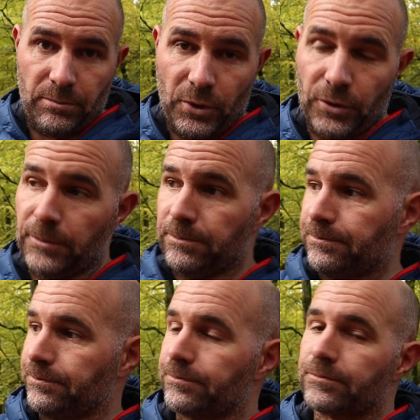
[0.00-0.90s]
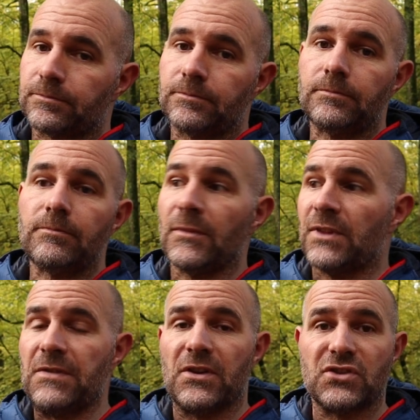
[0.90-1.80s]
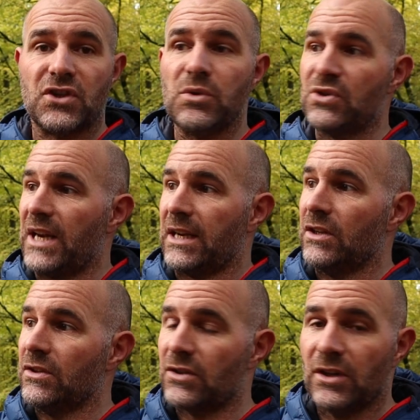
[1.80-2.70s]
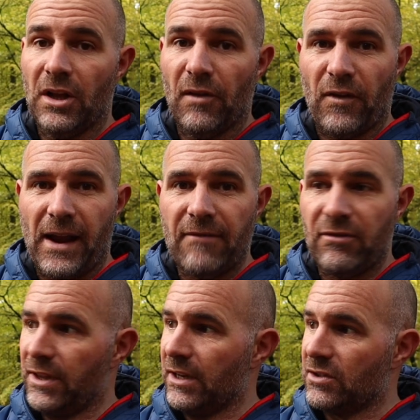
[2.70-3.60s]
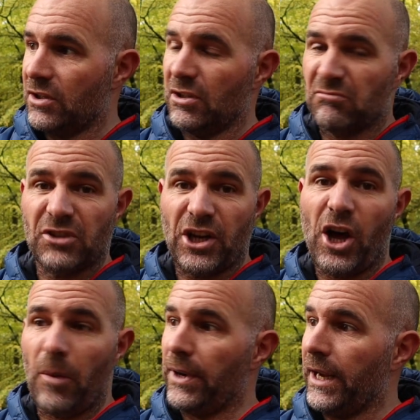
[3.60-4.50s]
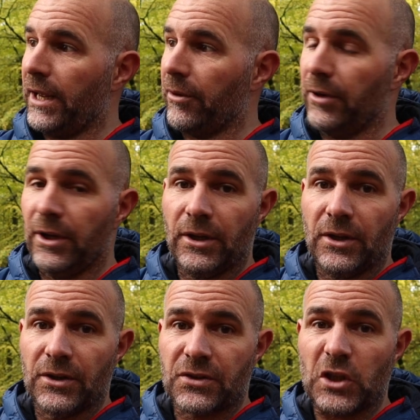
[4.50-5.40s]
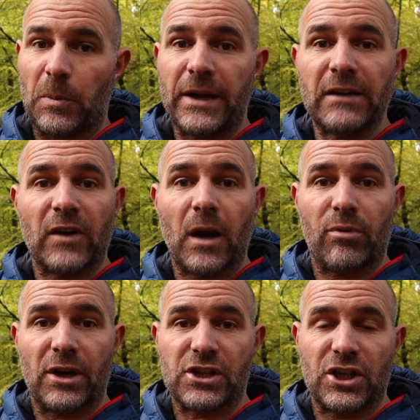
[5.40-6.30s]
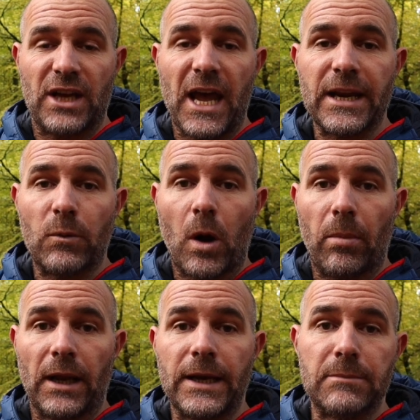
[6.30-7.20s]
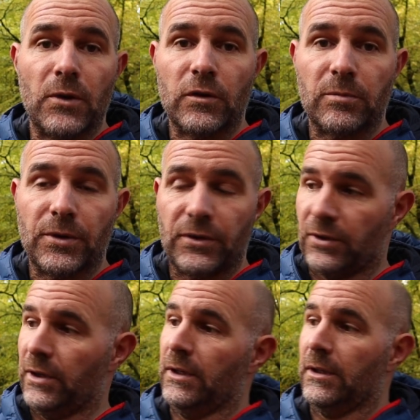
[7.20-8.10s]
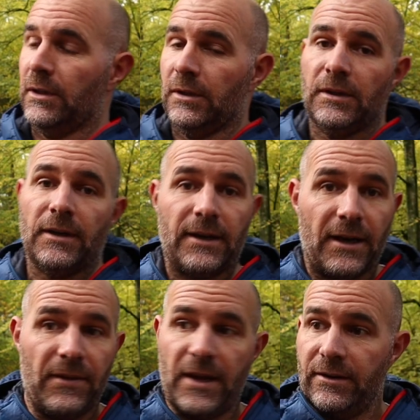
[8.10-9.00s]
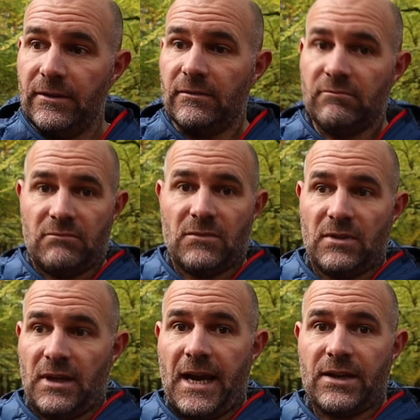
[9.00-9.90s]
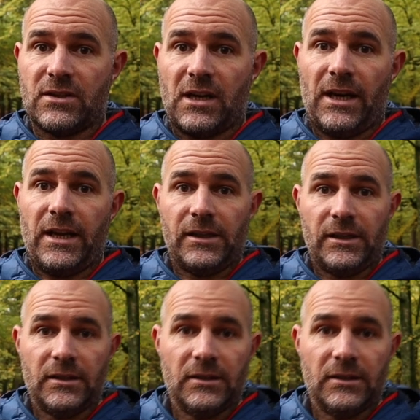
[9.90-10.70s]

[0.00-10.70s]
button, then there's 2 seconds for everything to calm down, stop any vibration, any wobble, any movement, and then hands clear,